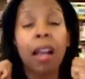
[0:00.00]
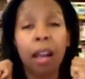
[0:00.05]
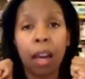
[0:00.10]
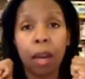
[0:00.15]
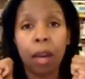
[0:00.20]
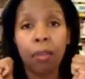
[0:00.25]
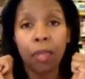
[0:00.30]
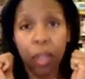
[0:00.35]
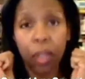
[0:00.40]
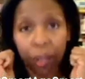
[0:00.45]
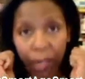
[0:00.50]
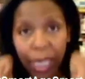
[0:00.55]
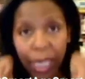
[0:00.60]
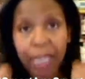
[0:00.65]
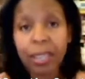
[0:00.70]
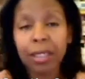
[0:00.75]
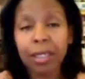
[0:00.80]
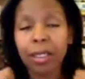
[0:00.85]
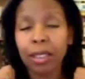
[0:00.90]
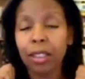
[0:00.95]
the
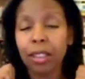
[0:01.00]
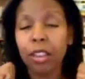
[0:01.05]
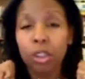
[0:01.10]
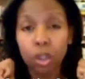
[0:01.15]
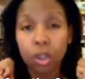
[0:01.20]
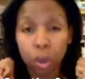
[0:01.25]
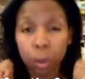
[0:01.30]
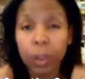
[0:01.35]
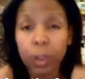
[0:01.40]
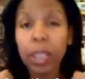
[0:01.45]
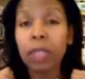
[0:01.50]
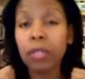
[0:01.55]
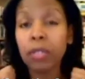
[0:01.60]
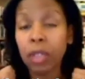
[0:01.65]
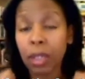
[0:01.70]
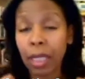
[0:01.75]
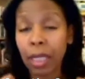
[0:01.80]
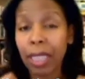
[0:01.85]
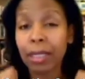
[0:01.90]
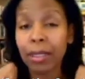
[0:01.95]
lessons, 3
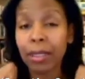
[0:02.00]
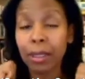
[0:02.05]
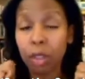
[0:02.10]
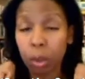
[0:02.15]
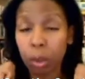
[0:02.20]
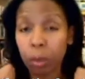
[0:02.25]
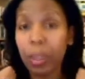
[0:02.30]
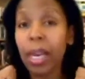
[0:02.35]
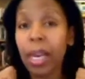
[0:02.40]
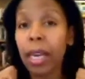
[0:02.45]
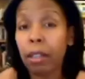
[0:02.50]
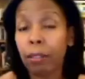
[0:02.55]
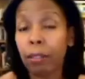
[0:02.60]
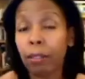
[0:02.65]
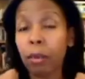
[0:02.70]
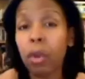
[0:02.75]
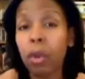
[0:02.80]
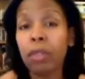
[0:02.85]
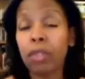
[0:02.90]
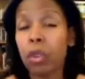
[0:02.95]
out of
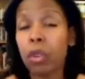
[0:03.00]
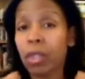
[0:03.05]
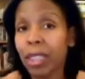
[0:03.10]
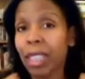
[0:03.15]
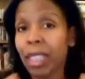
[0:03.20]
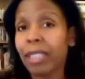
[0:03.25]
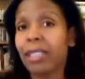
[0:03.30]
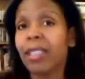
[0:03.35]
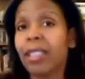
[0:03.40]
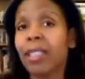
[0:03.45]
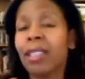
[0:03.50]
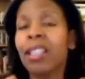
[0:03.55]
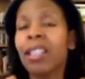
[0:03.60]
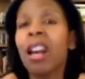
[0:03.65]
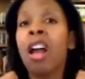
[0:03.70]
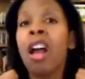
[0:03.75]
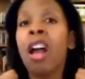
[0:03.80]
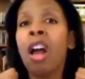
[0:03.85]
4 of those lessons